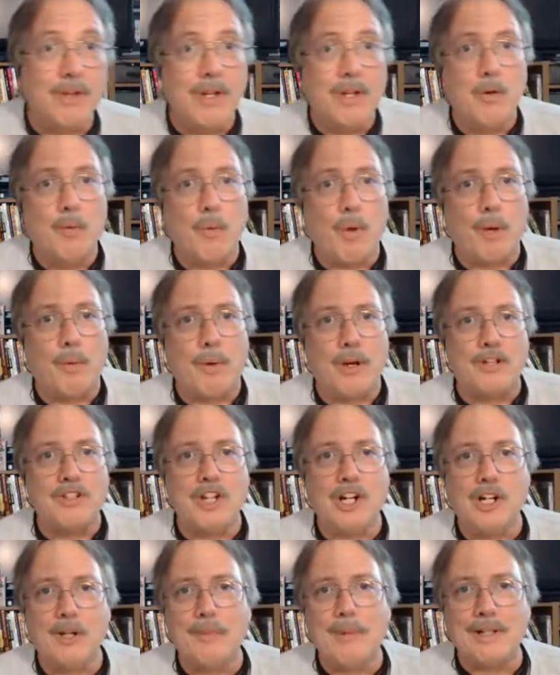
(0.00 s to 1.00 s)
What I want to
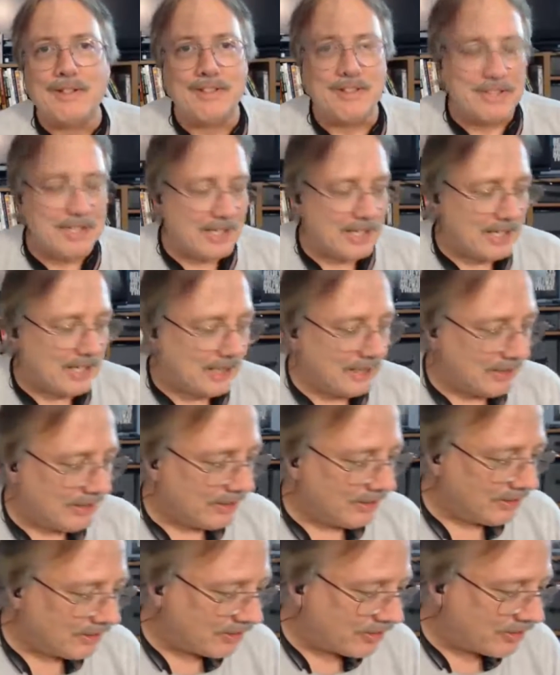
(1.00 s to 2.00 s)
talk about today is